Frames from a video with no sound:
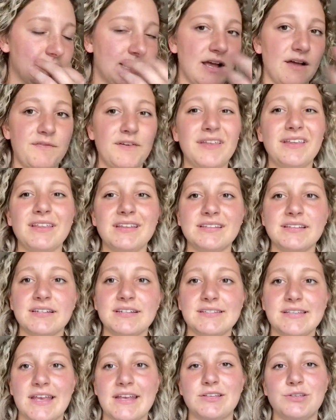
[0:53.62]
I feel like it's gonna
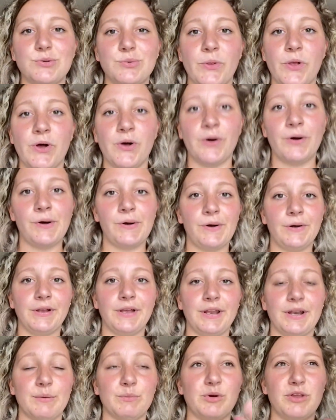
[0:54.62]
take too long
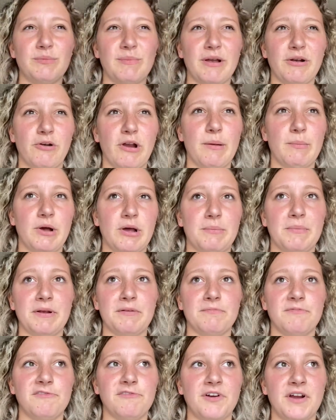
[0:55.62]
and I'm with my grandma and my
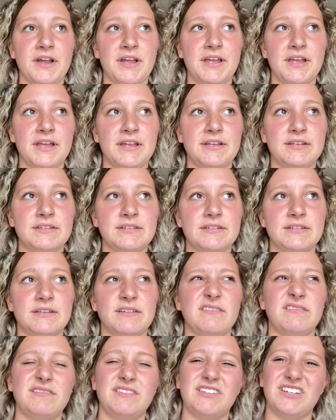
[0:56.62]
friend,
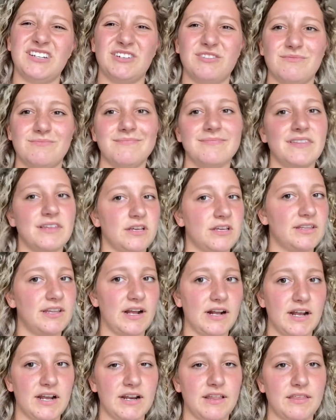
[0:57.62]
you know, that
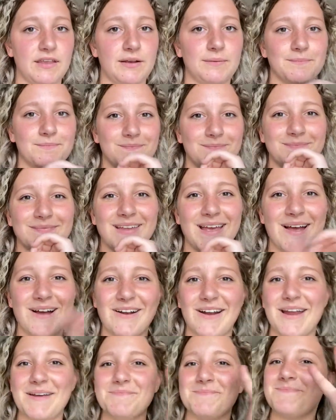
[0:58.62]
kind of thing. All
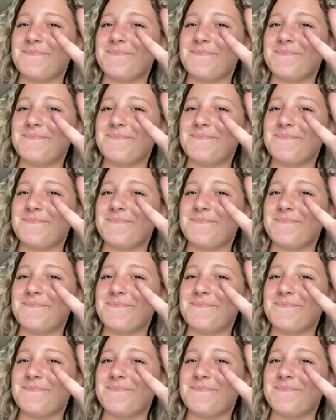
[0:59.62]
right.